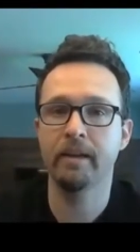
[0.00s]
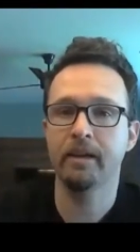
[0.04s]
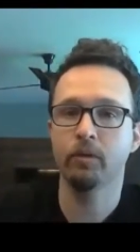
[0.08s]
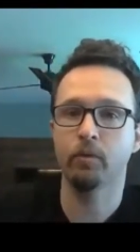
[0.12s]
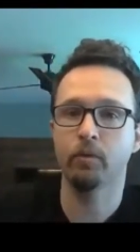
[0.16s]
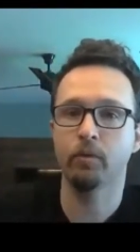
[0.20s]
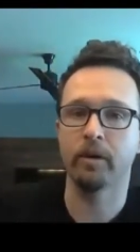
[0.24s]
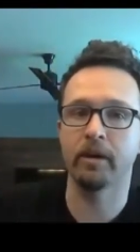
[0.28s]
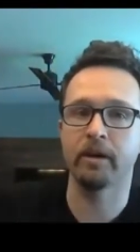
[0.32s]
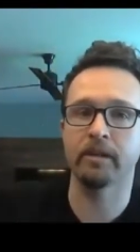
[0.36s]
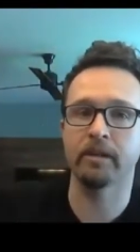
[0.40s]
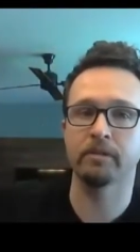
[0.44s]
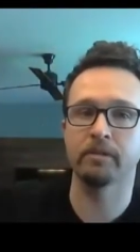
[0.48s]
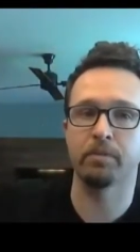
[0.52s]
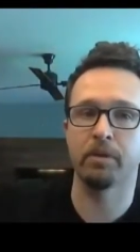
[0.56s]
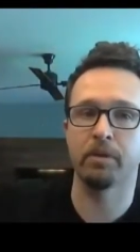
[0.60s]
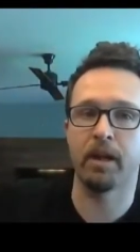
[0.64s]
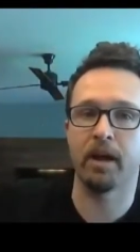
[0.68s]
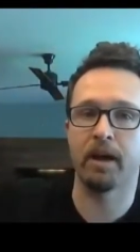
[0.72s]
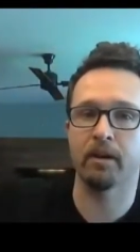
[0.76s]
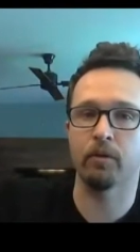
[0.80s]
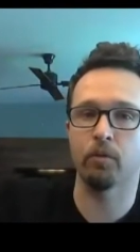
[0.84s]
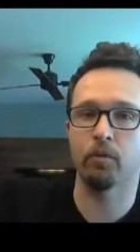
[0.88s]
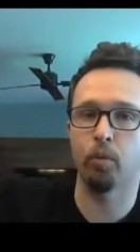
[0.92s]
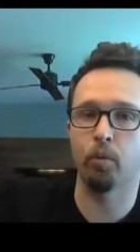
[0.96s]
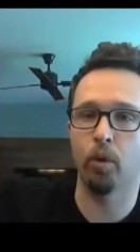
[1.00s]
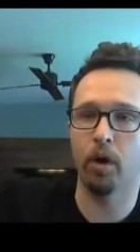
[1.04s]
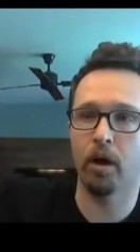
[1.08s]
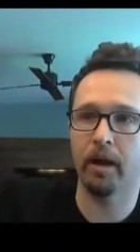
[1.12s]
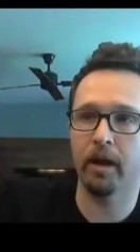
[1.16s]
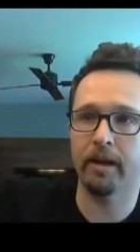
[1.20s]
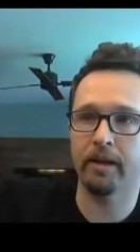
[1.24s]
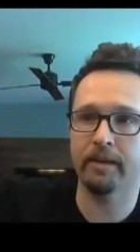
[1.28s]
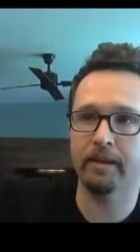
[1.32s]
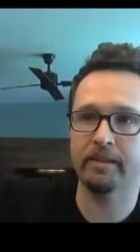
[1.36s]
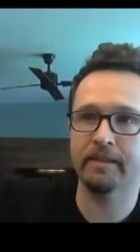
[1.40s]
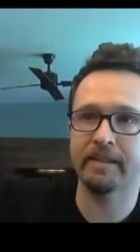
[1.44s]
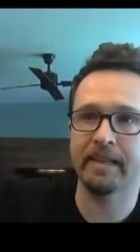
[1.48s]
whereas Block
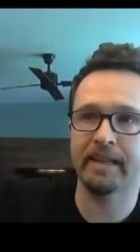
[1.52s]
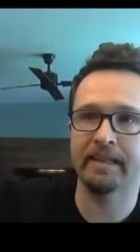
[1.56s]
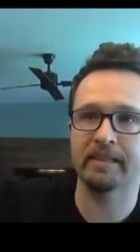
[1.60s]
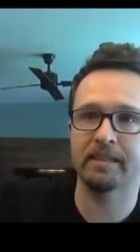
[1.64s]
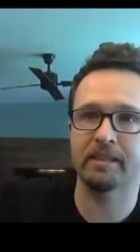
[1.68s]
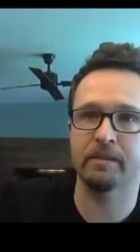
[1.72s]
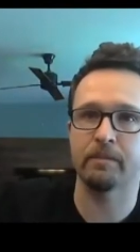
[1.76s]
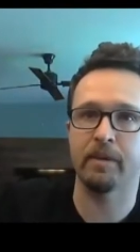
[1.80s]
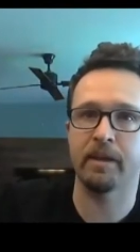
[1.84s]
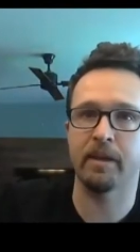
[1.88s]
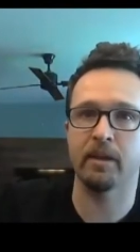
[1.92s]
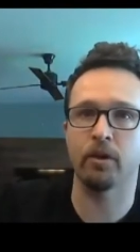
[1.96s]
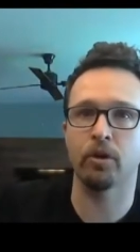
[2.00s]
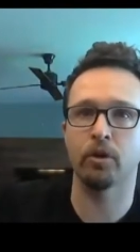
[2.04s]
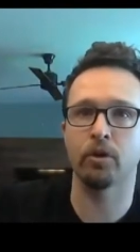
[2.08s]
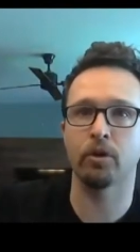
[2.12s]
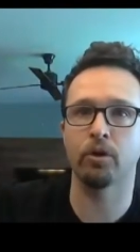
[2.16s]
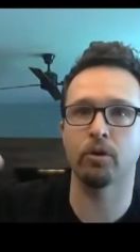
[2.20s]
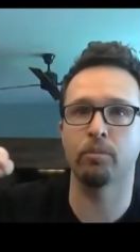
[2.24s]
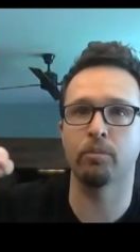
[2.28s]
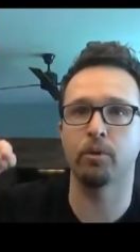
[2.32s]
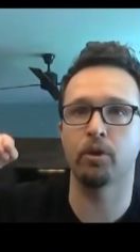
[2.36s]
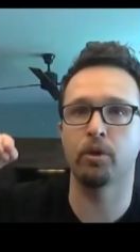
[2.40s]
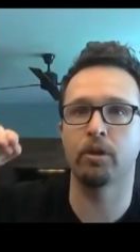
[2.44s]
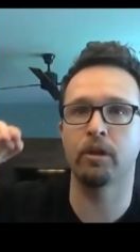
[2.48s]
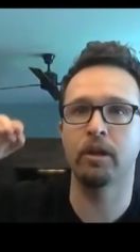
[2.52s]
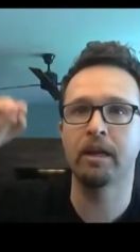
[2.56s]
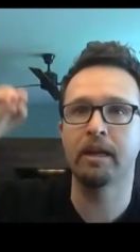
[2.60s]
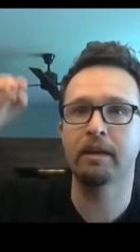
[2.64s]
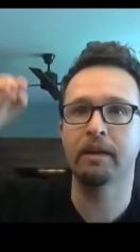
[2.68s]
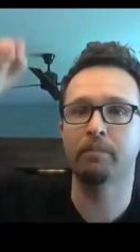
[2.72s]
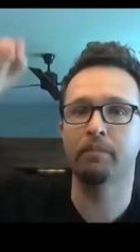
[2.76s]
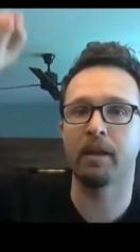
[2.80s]
1 tends to be herbal,